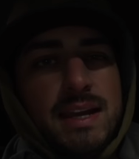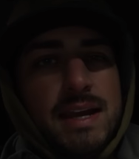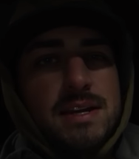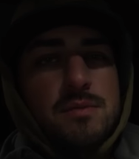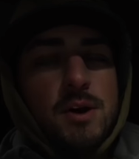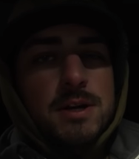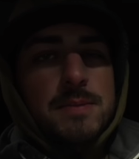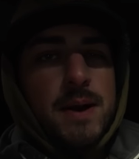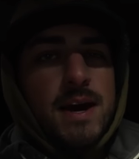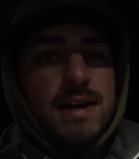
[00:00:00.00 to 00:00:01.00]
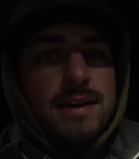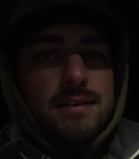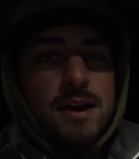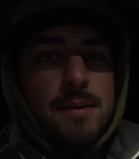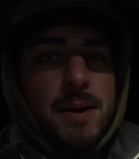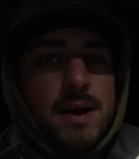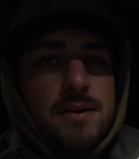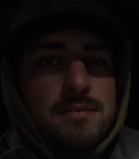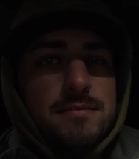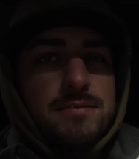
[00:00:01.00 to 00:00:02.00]
And he walked by
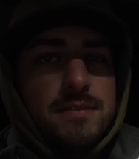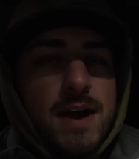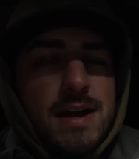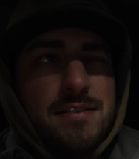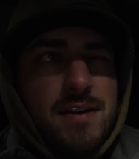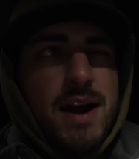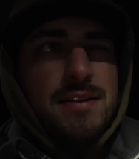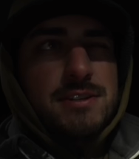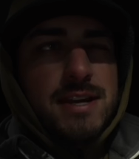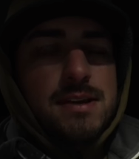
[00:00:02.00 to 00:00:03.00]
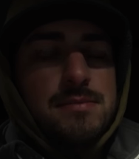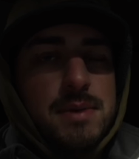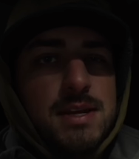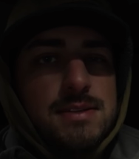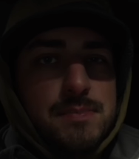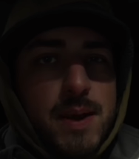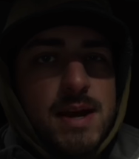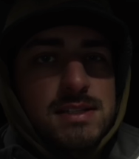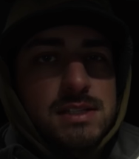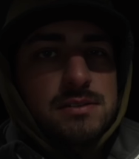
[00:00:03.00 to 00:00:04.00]
about five, five or ten minutes
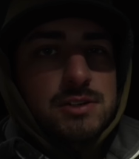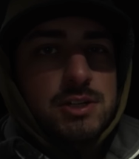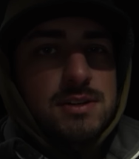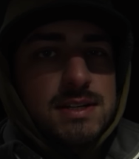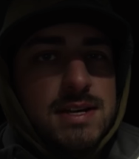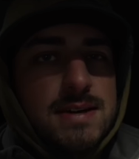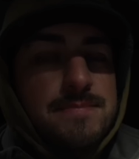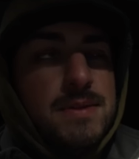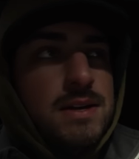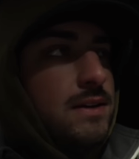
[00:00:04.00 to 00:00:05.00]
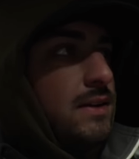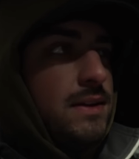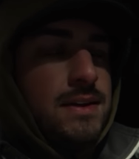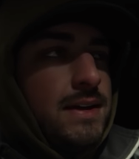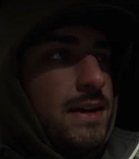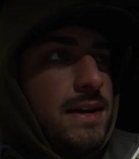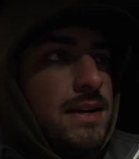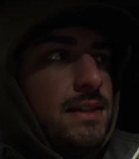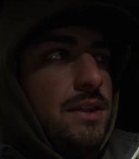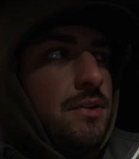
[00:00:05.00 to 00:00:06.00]
past legal shooting time.
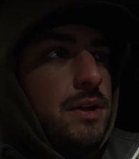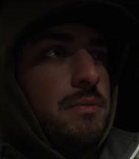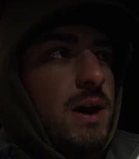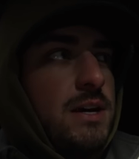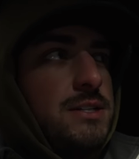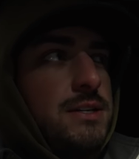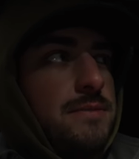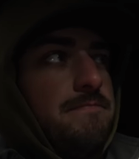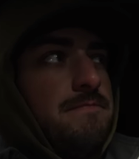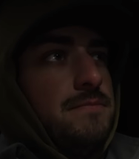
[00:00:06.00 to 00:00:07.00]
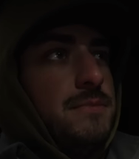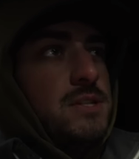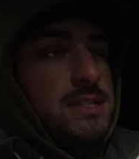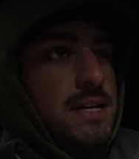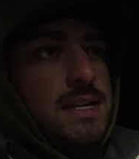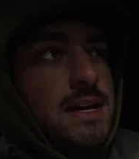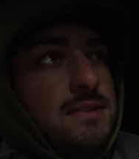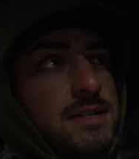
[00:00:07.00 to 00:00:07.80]
Literally watched him just on the other